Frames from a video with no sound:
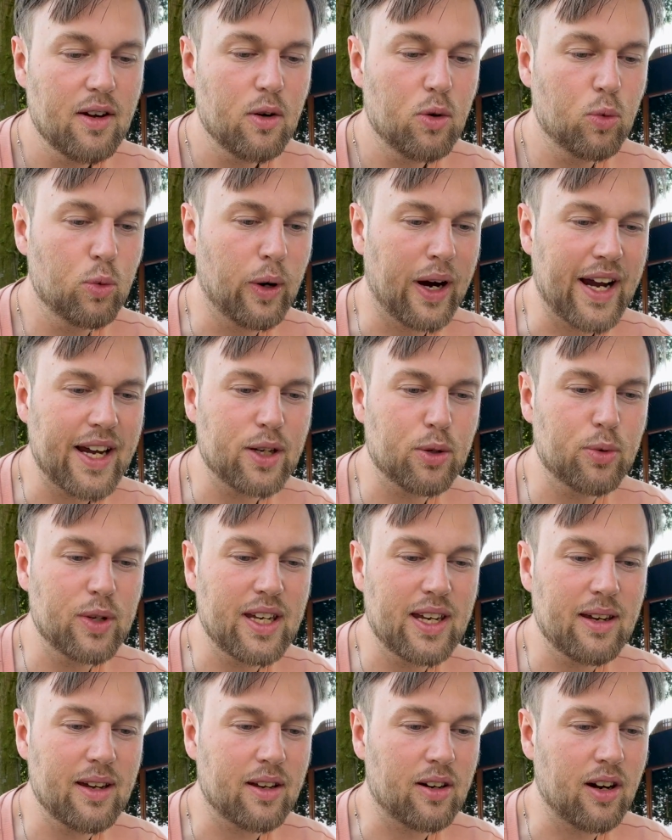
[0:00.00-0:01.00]
Why do
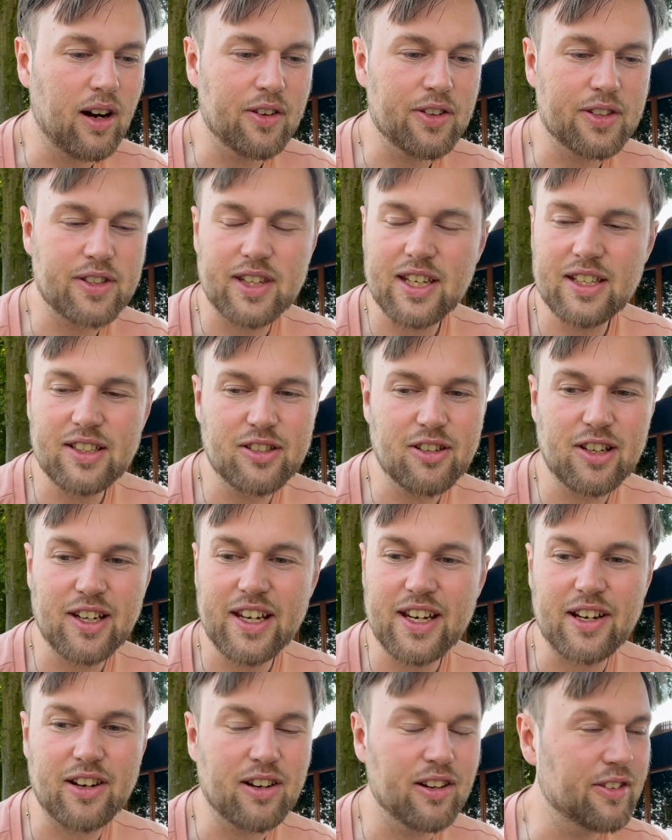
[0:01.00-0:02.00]
we continue
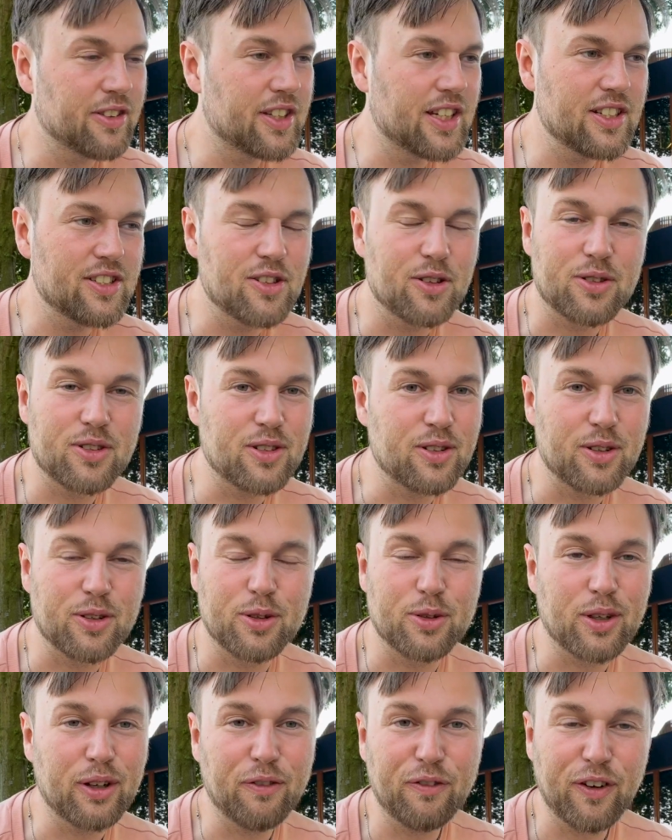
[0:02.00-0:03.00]
to
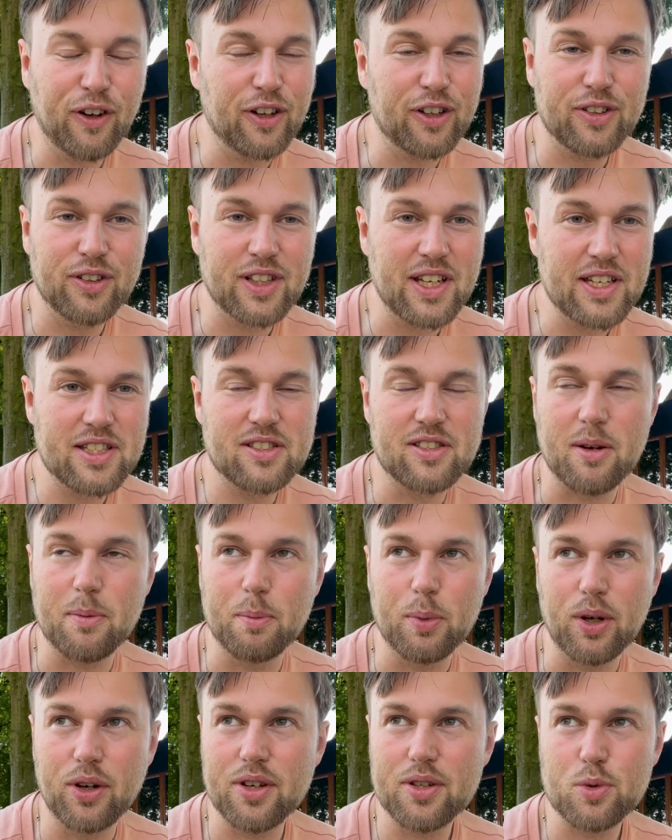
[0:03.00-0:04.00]
refer to these
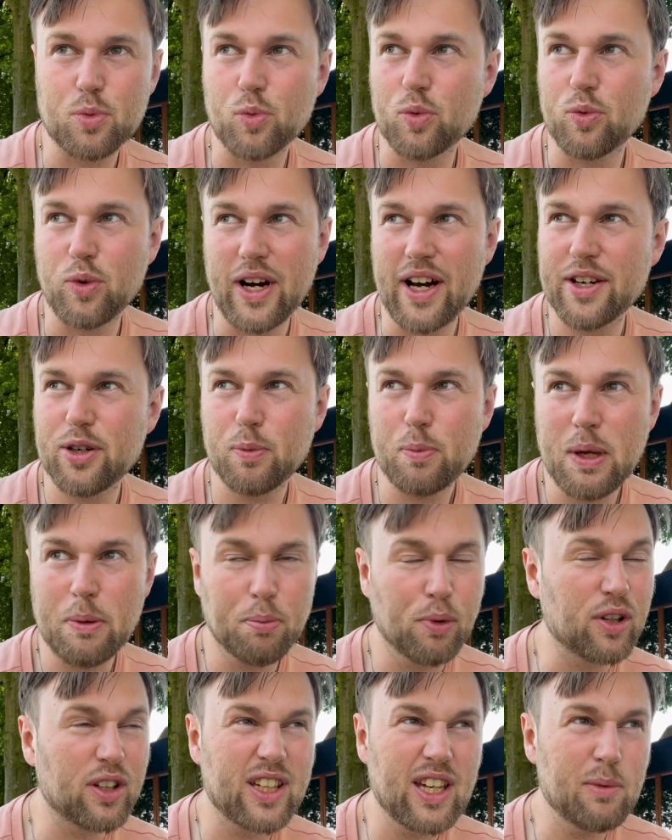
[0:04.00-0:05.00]
symbols? Why do
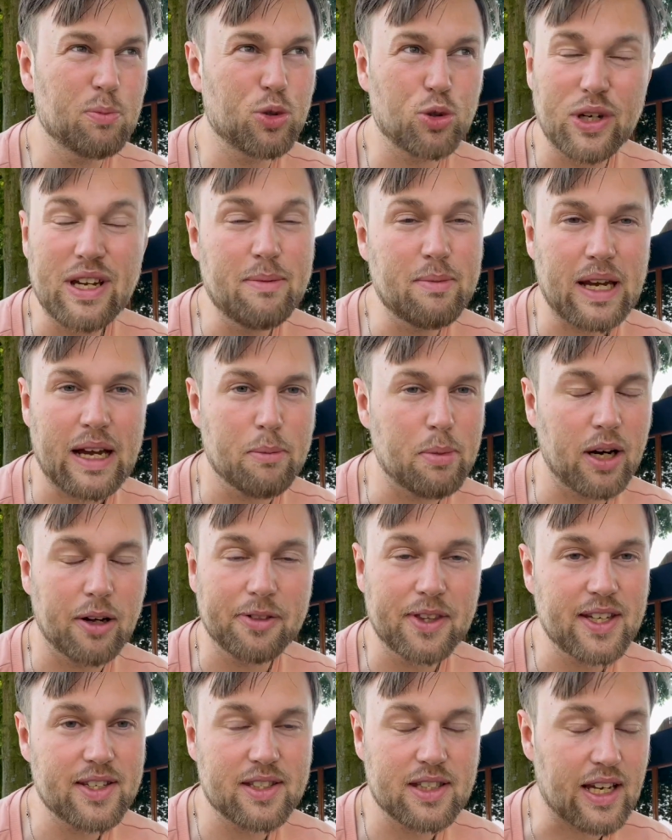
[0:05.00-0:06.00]
people keep dreaming about
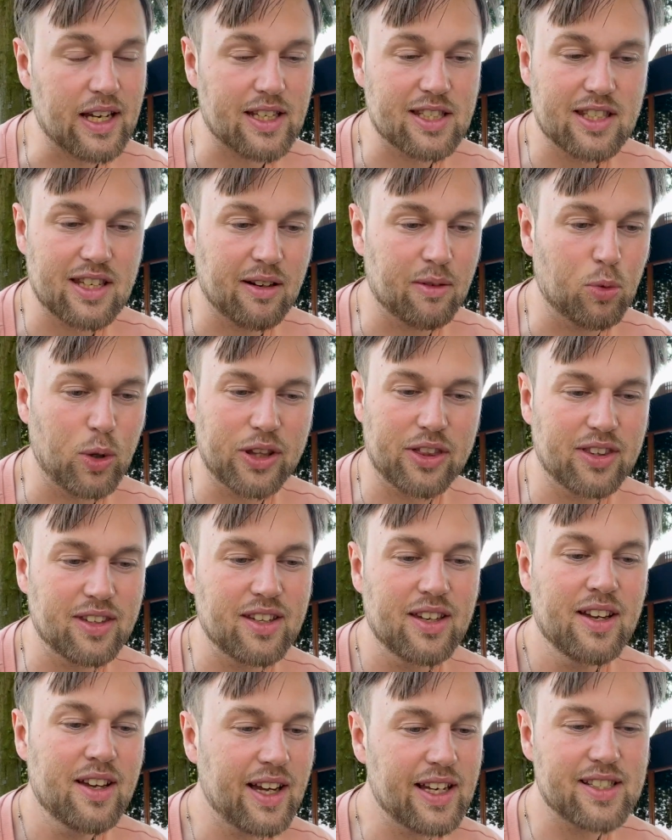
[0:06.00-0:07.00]
these things? And what
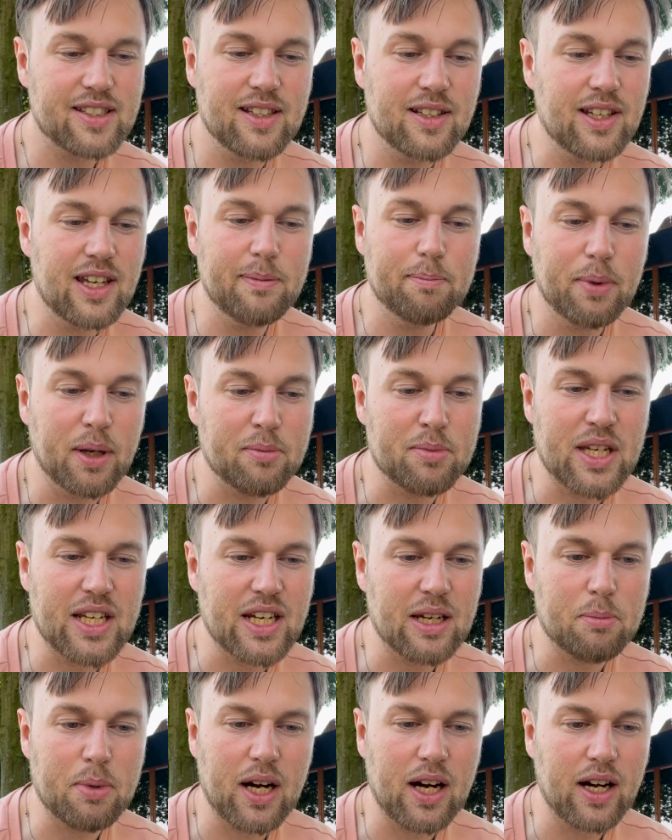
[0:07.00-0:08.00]
is the deeper
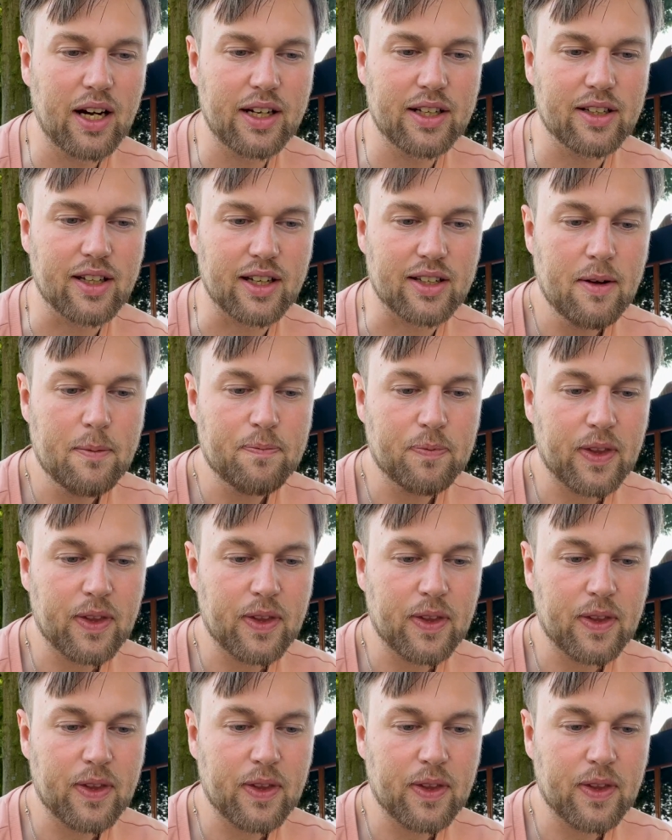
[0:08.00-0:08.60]
meaning behind it?